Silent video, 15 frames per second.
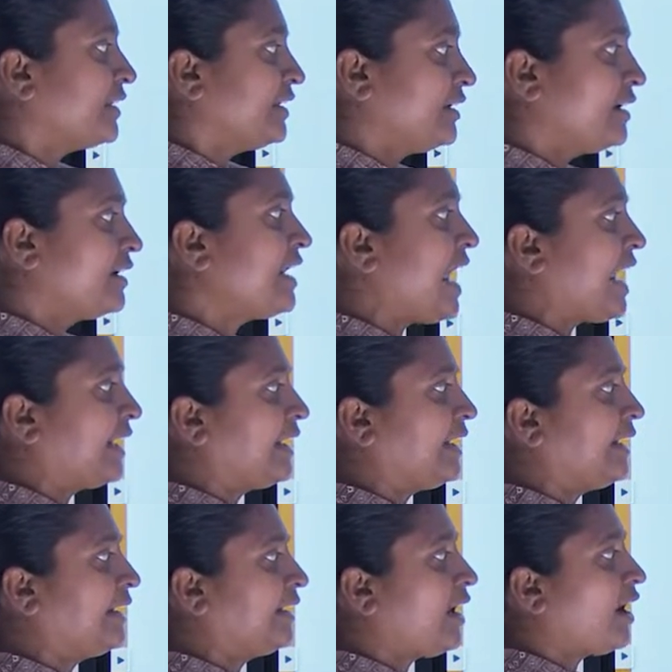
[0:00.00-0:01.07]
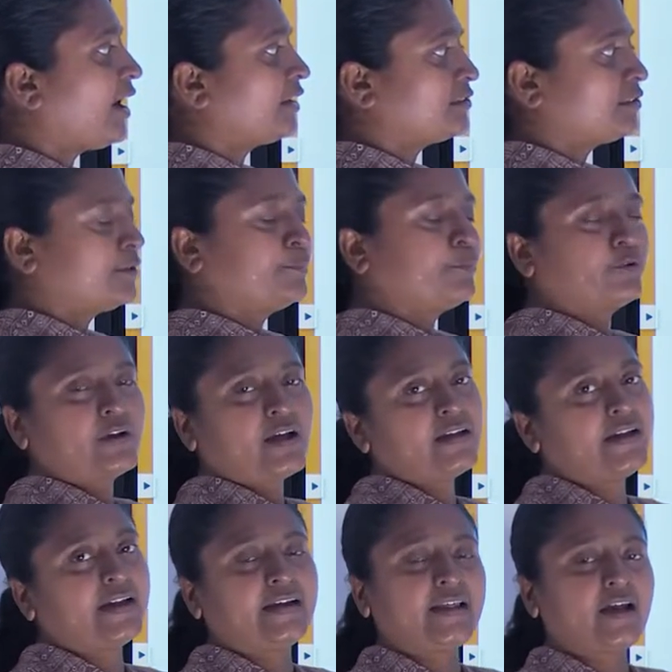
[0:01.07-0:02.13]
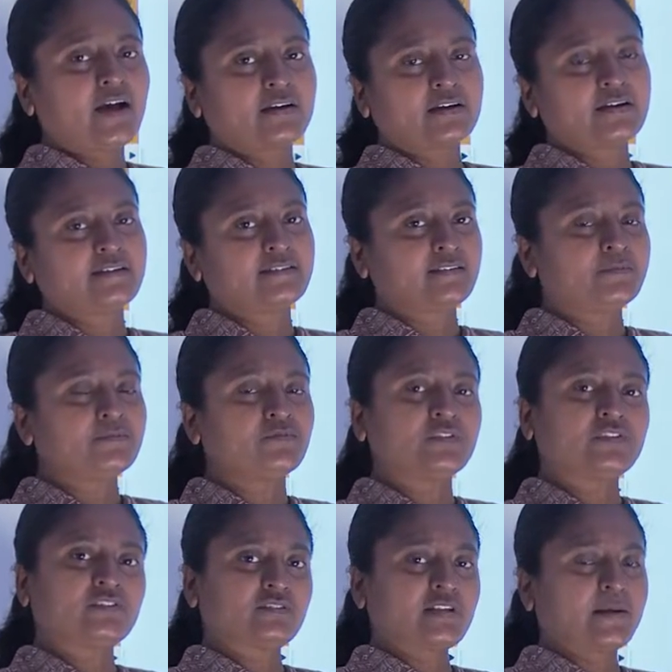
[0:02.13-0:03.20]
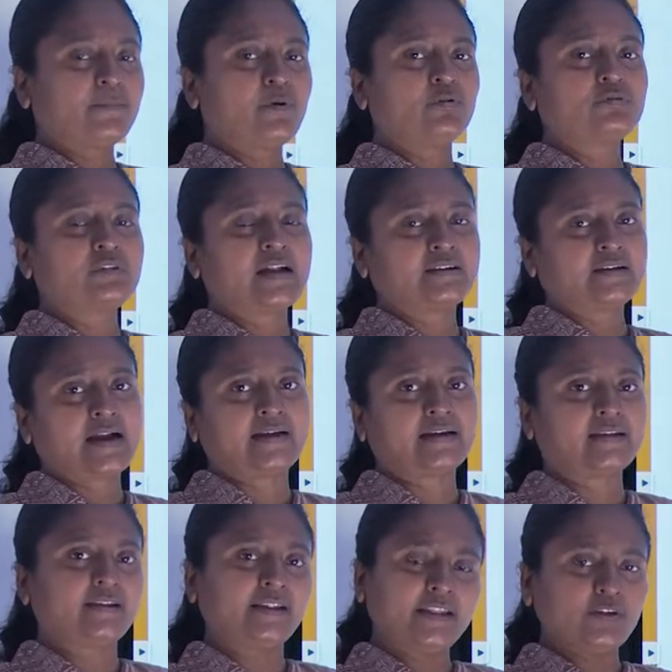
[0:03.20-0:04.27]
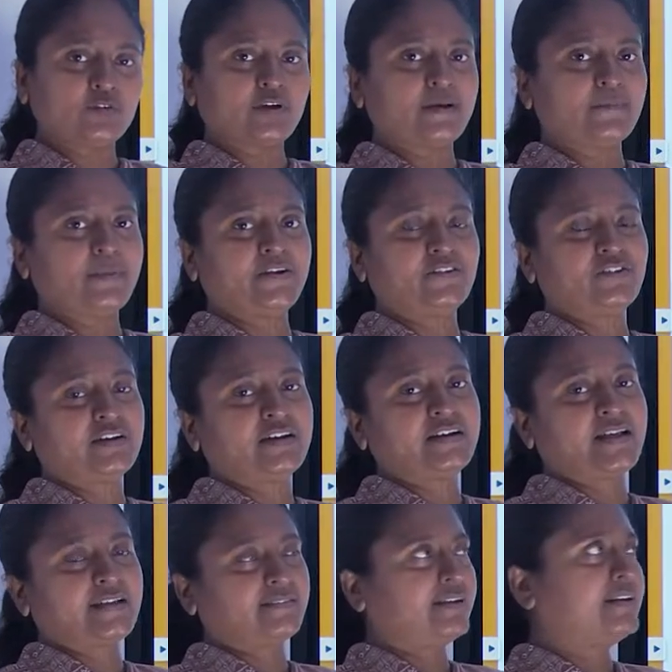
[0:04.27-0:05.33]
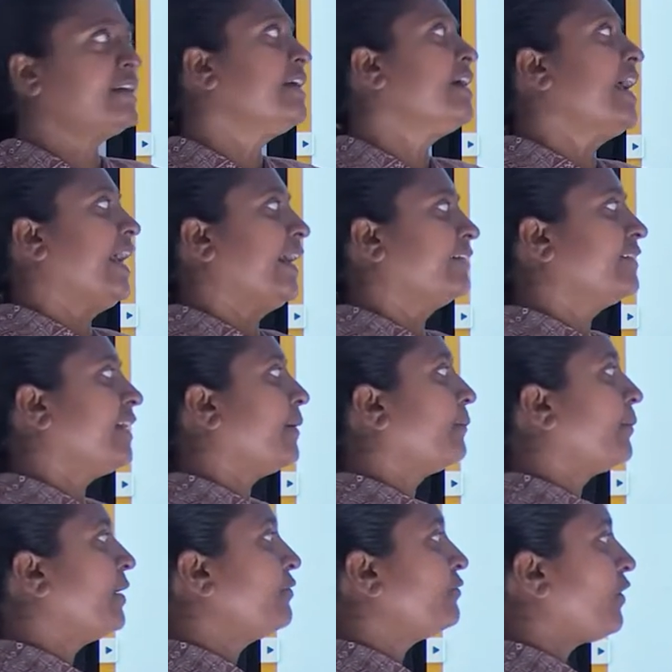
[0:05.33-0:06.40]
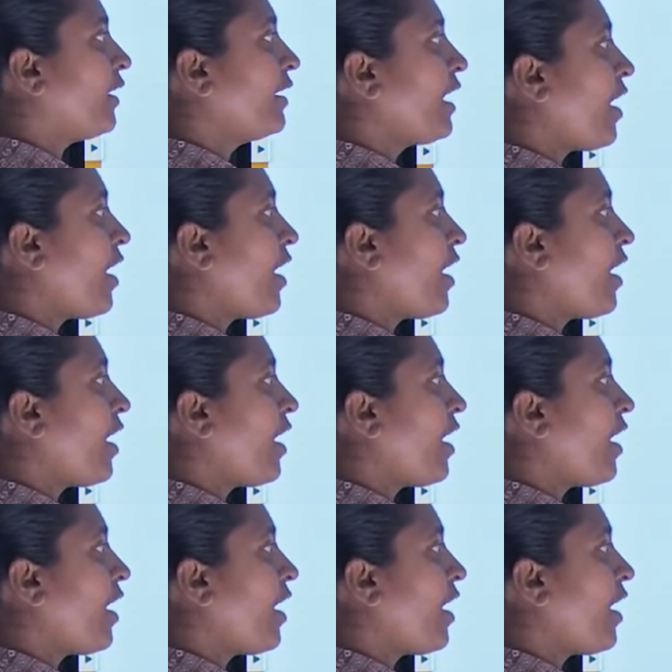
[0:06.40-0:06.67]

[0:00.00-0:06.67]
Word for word: Here Annelida arthropoda any organisms which is above that category you can mention it as an example for